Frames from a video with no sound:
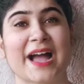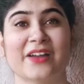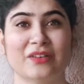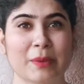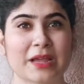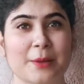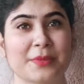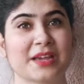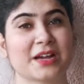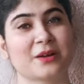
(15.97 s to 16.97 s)
I will be
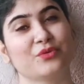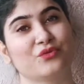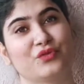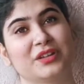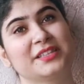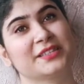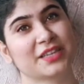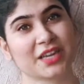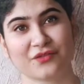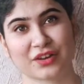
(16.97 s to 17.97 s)
coming up with
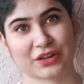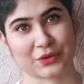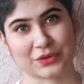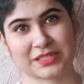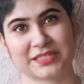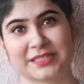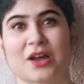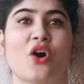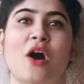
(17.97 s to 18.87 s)
3 videos